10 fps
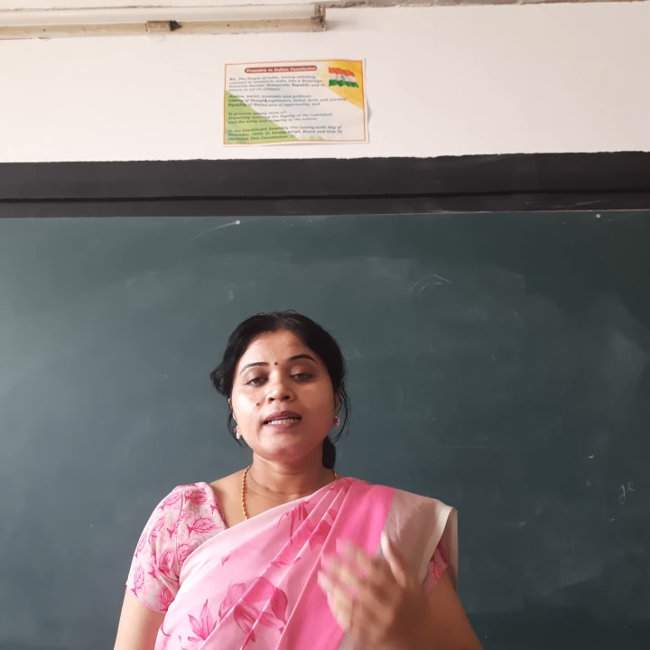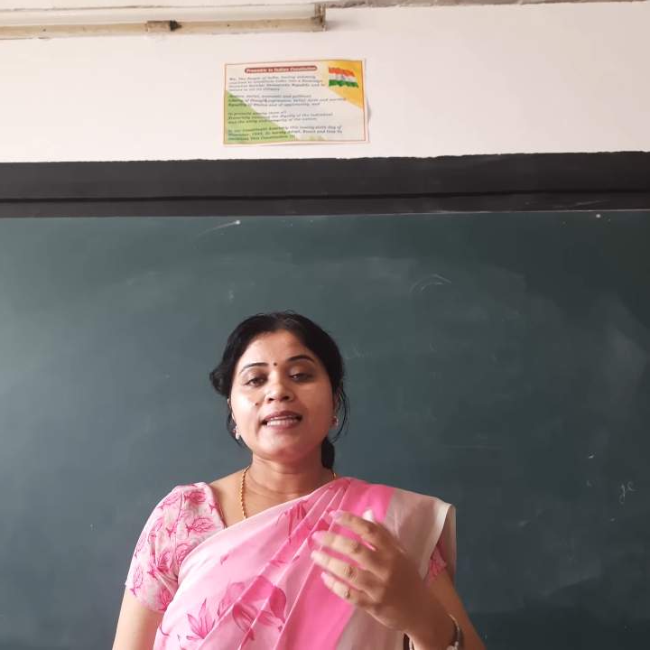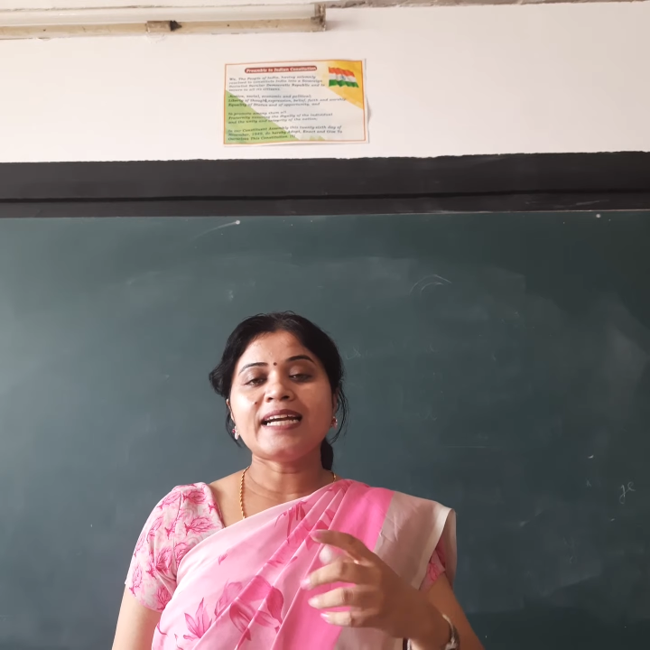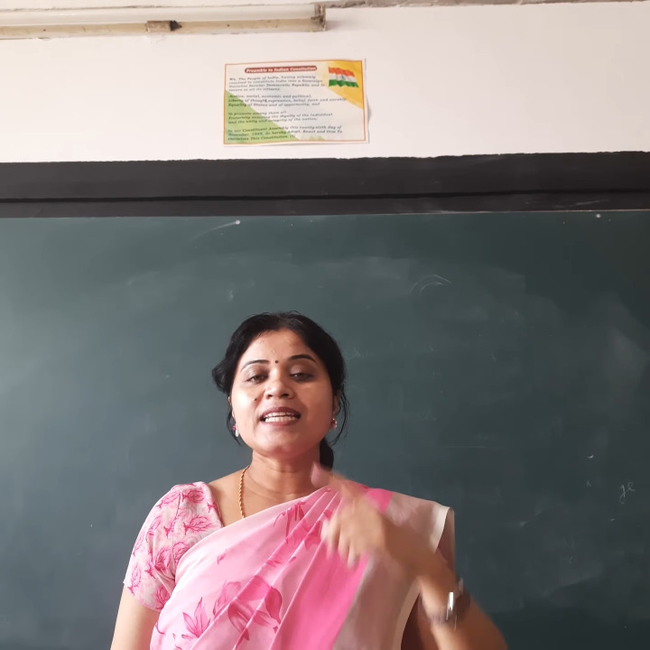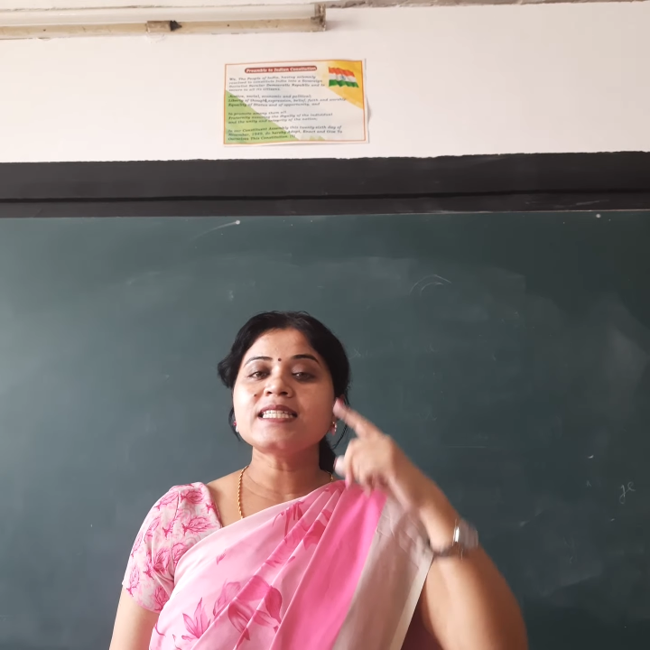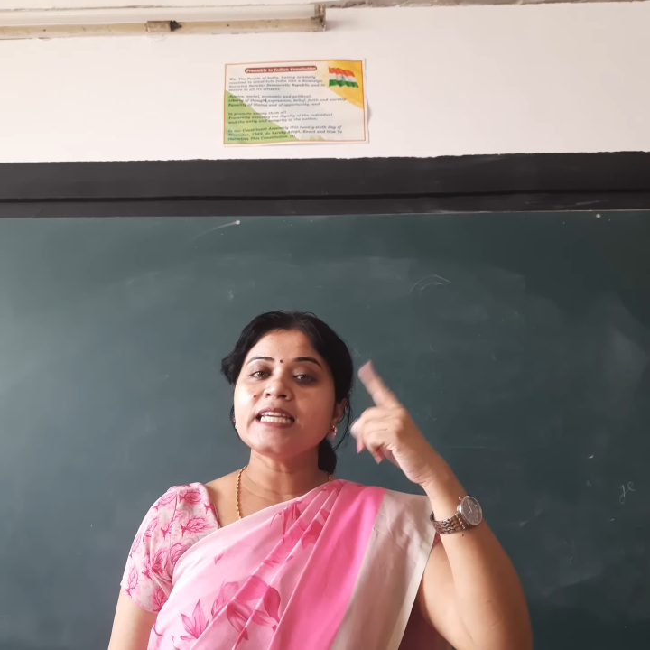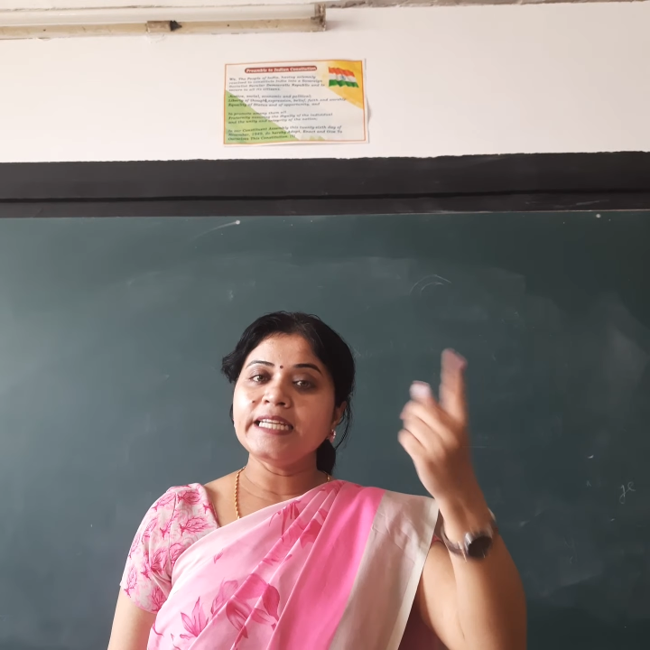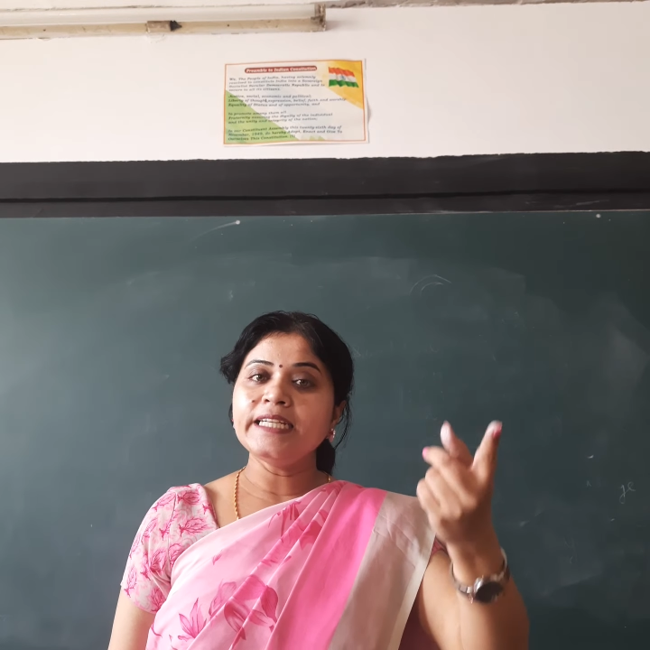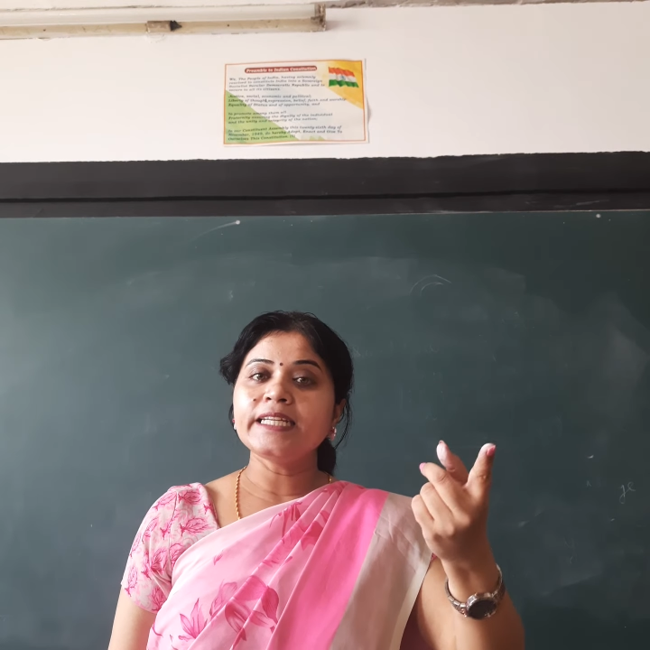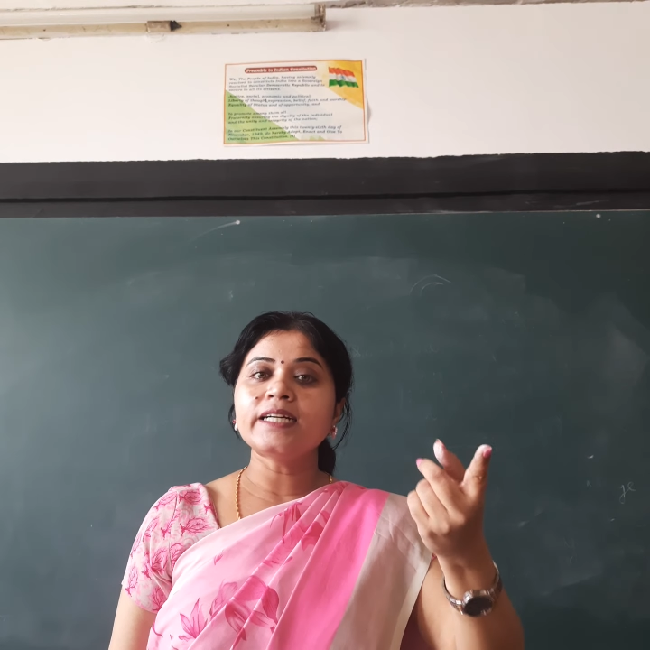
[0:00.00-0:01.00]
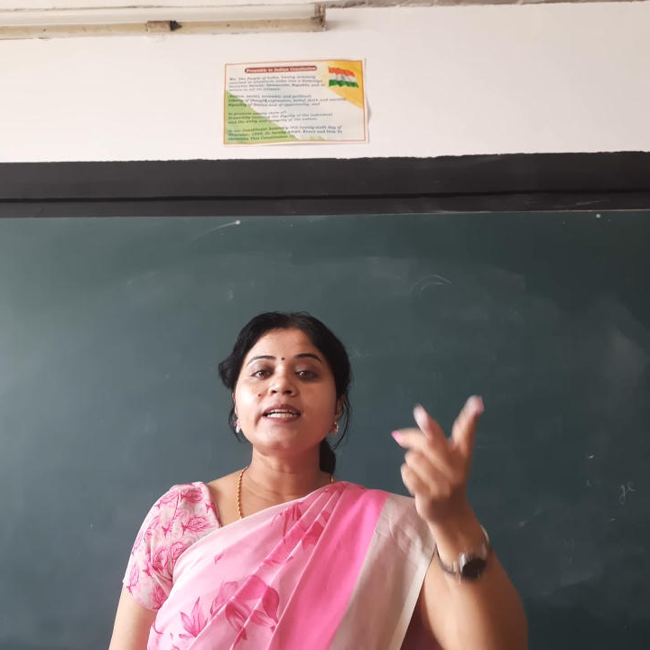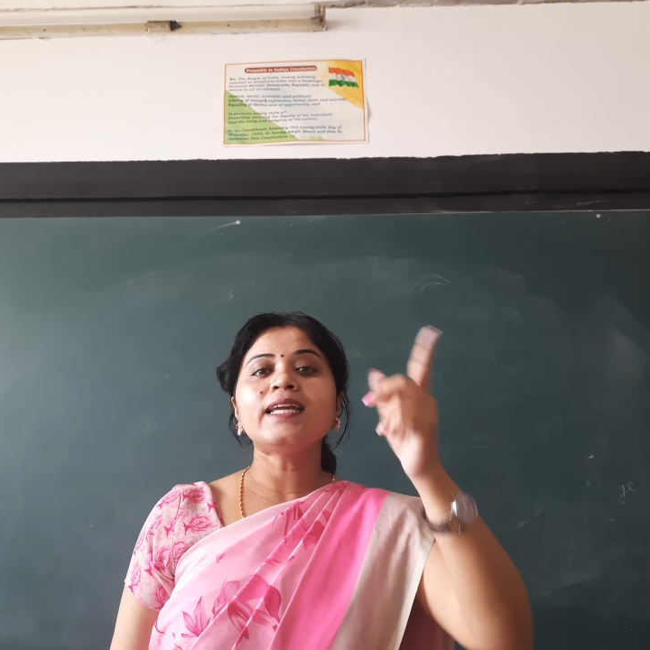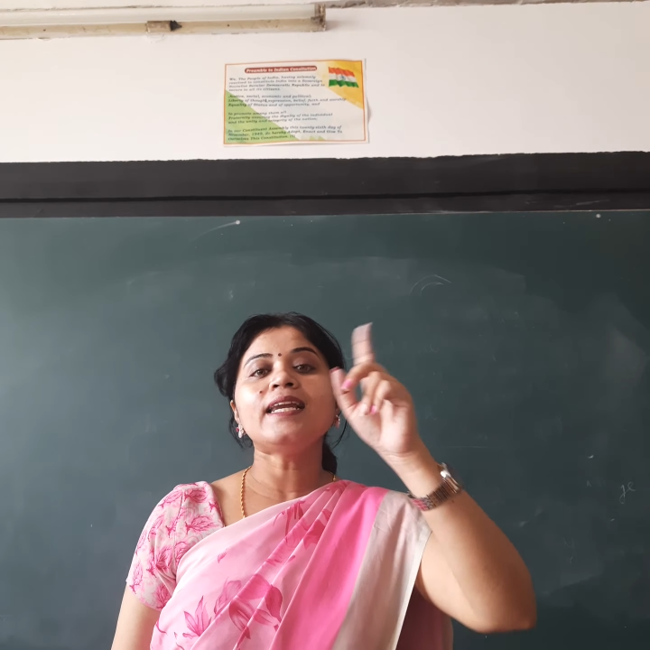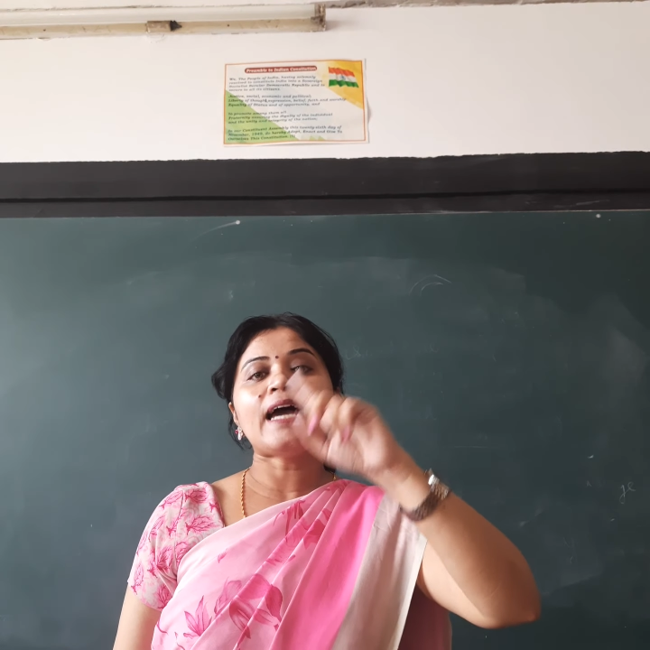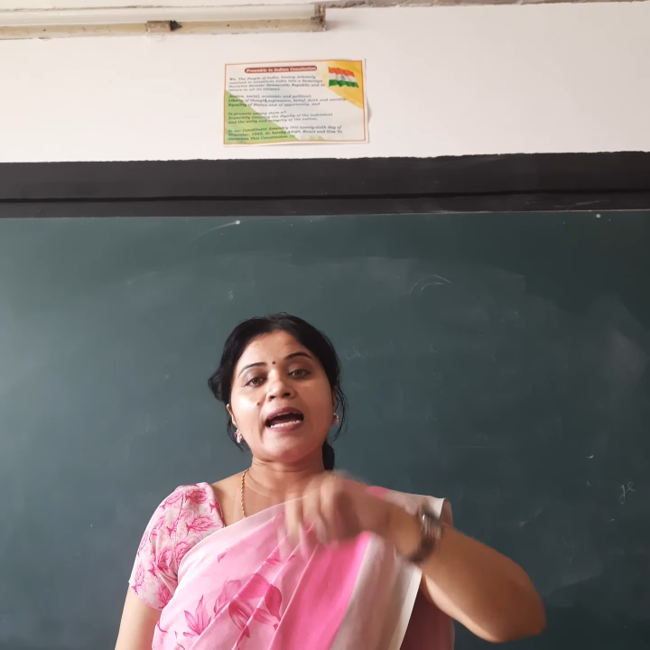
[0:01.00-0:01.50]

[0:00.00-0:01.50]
that is internal